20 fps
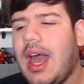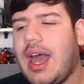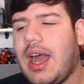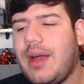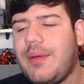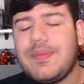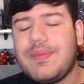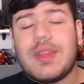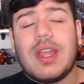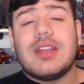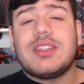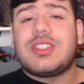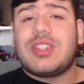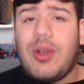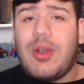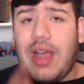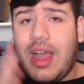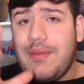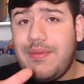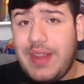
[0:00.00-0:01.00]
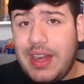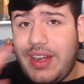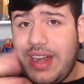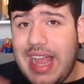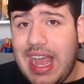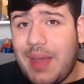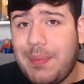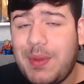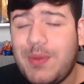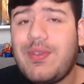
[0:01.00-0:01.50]
um, so I'm very
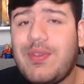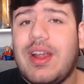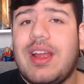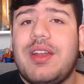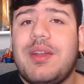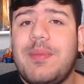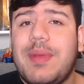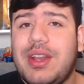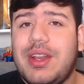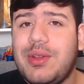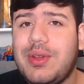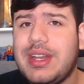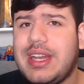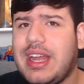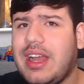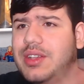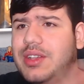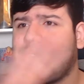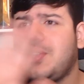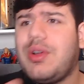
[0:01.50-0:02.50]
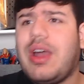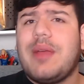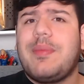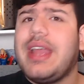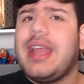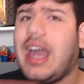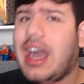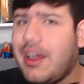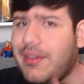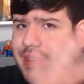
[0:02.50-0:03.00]
happy for anybody who can now do
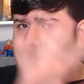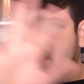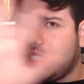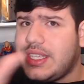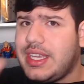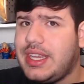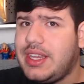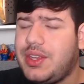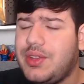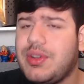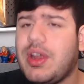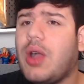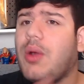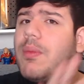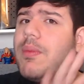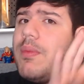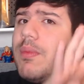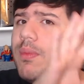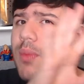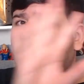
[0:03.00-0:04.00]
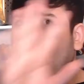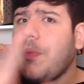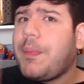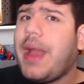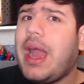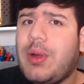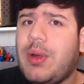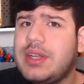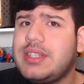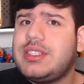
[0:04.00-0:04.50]
IB. Obviously, you know, more
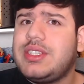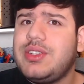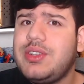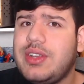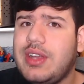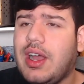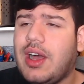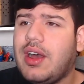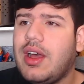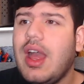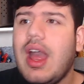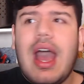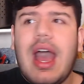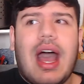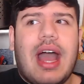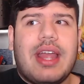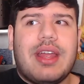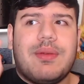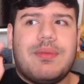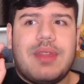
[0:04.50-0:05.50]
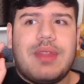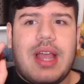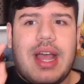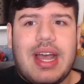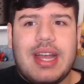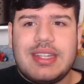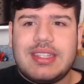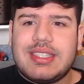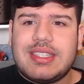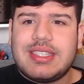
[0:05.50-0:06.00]
power to y'all. I am
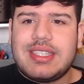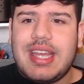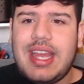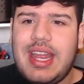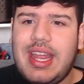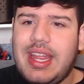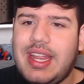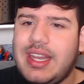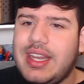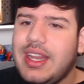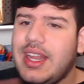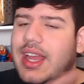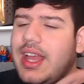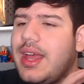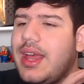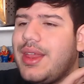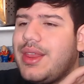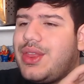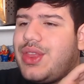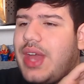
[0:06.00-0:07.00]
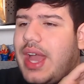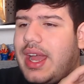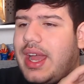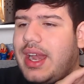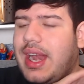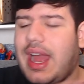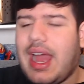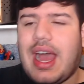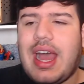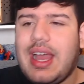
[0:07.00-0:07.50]
not saying
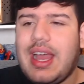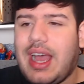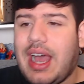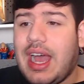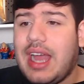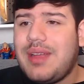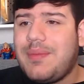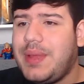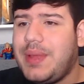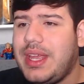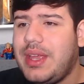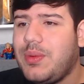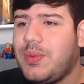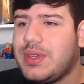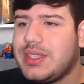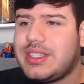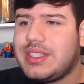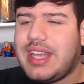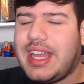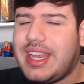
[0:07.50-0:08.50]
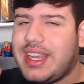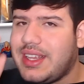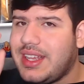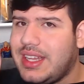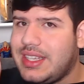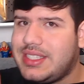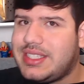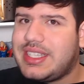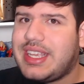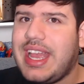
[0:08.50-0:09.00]
that I, IB was like
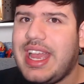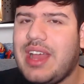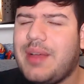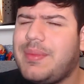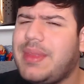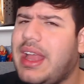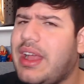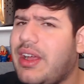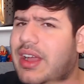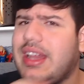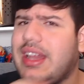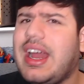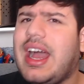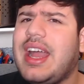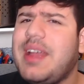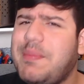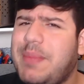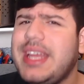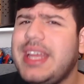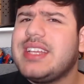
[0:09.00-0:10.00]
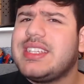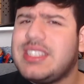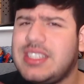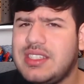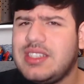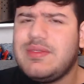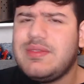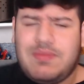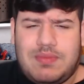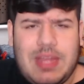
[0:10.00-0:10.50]
a scam now, and IB is
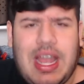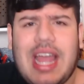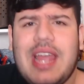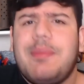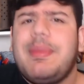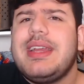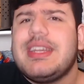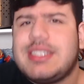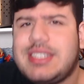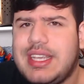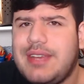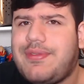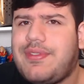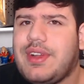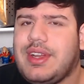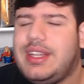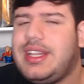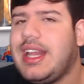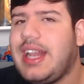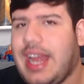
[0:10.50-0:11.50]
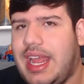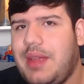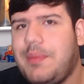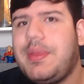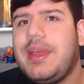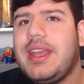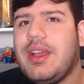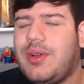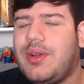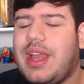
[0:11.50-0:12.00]
IB is different than
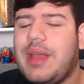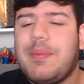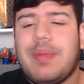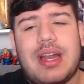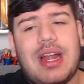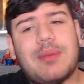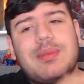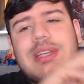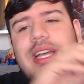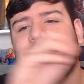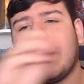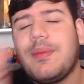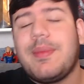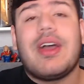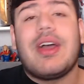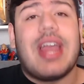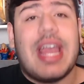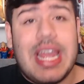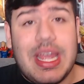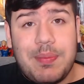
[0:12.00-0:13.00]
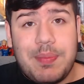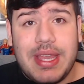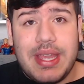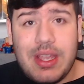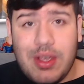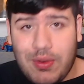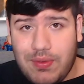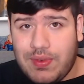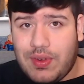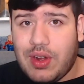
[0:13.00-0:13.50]
AP, okay? But I'm talking about
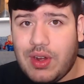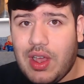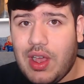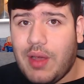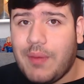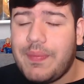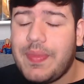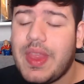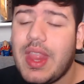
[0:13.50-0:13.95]
AP overall.